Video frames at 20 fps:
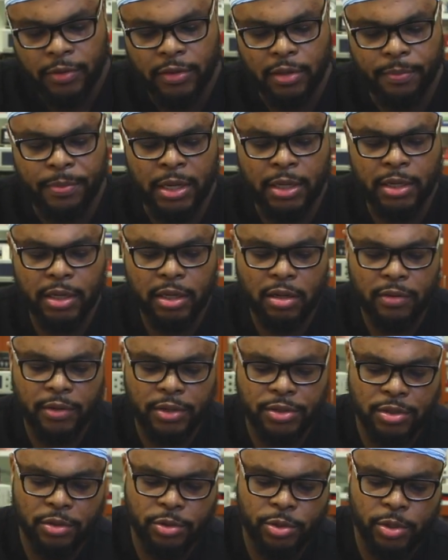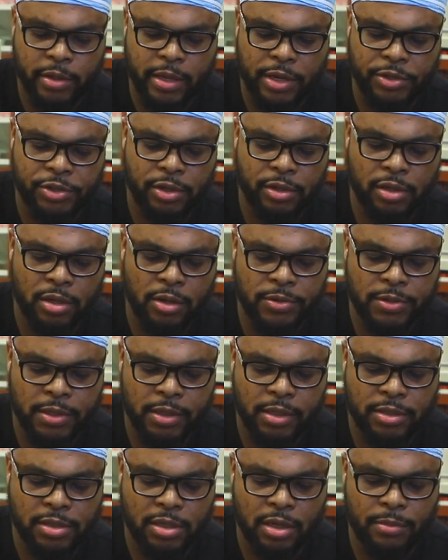Depending on the suture that you're
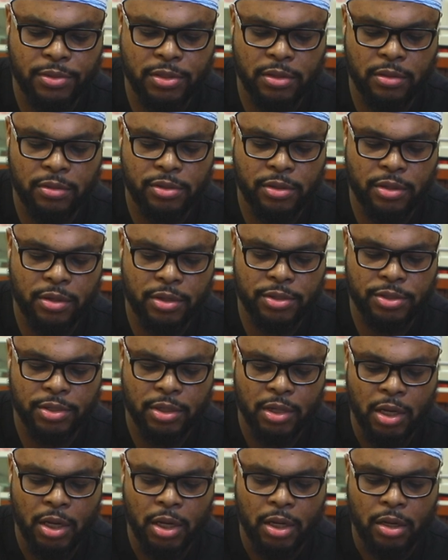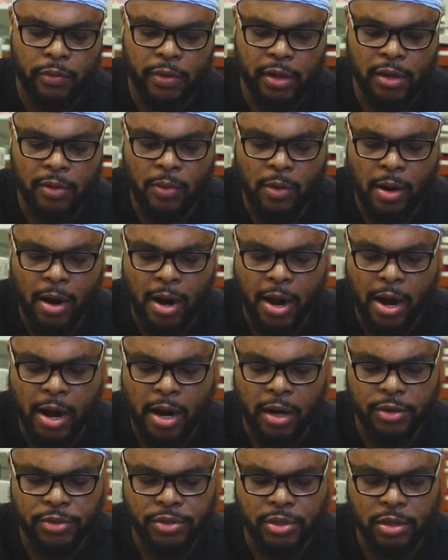using, some sutures
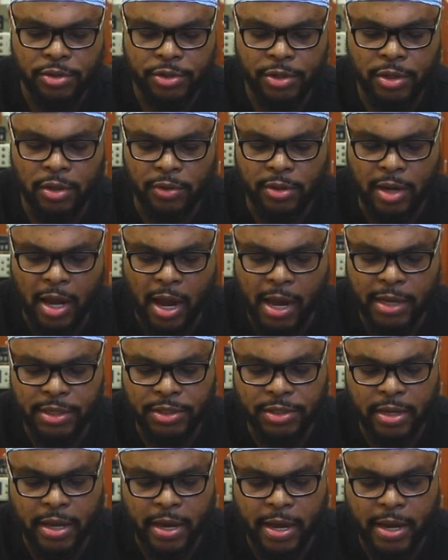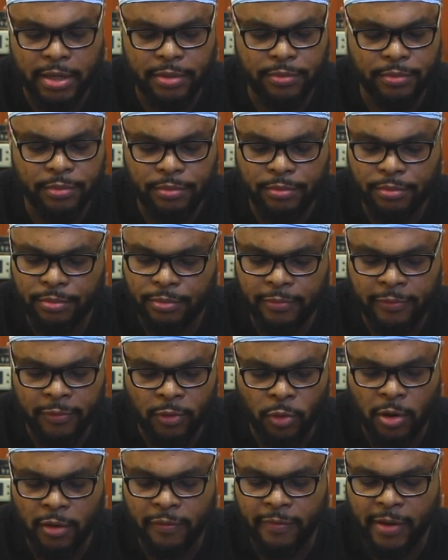require surgical knots that
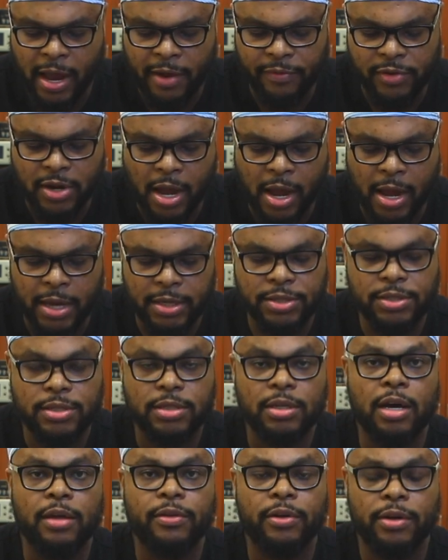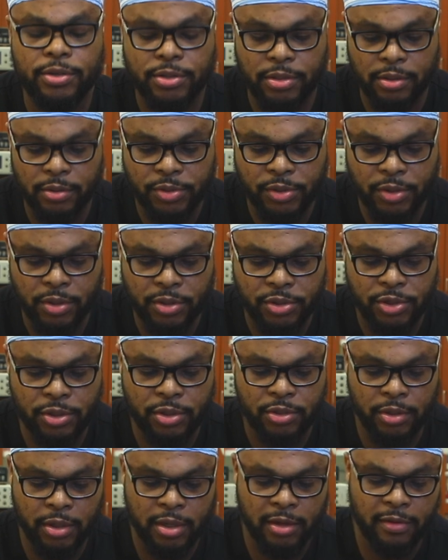four or five knots. Other sutures, you
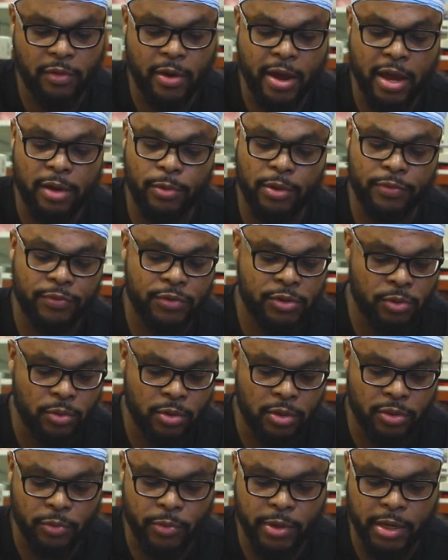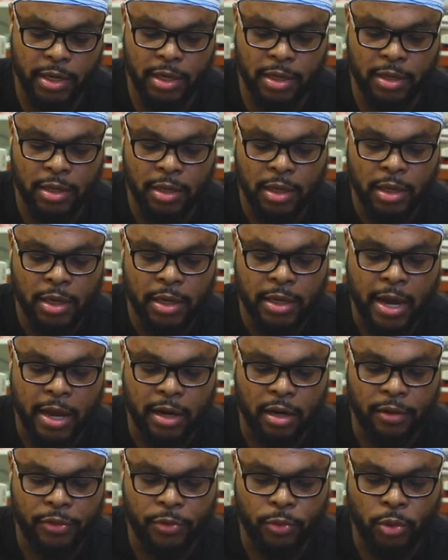can get away with two or three kind
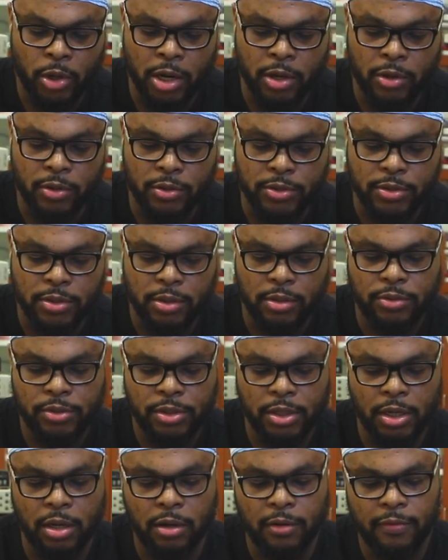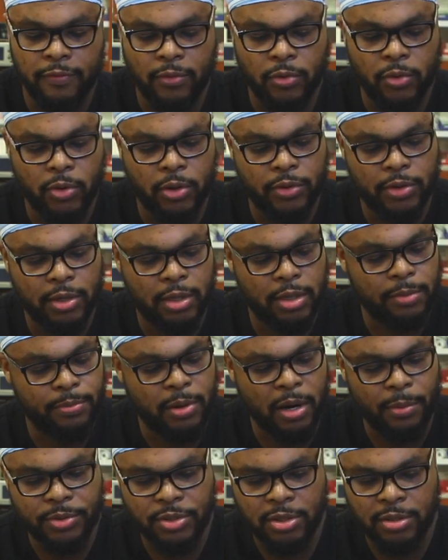of throws. So for the
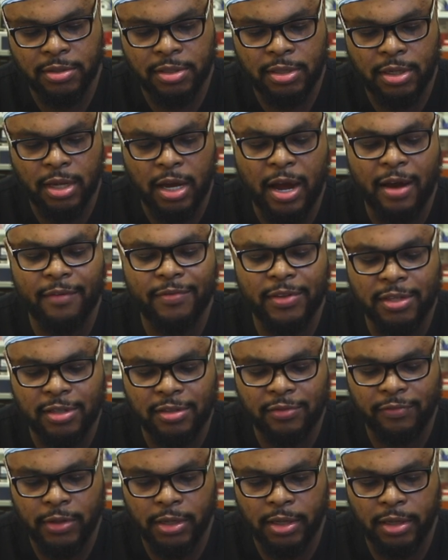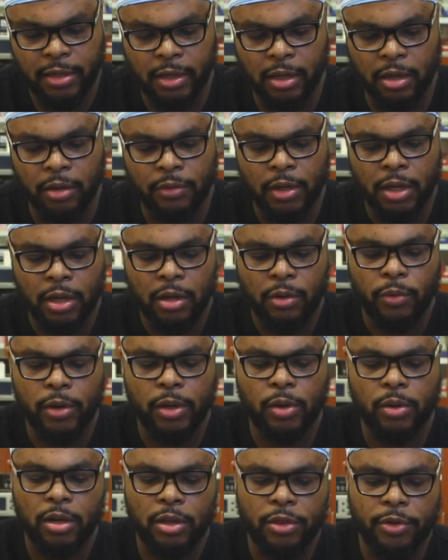purposes of this video, we're
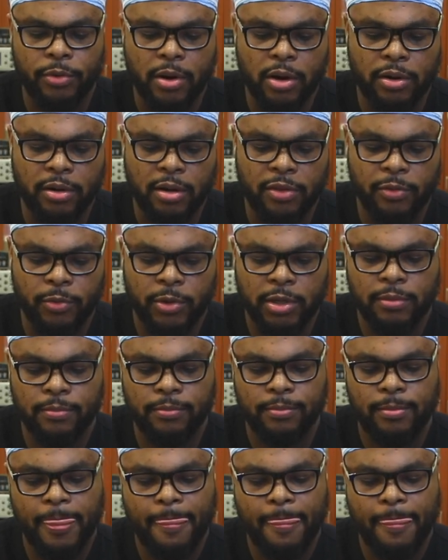gonna throw another one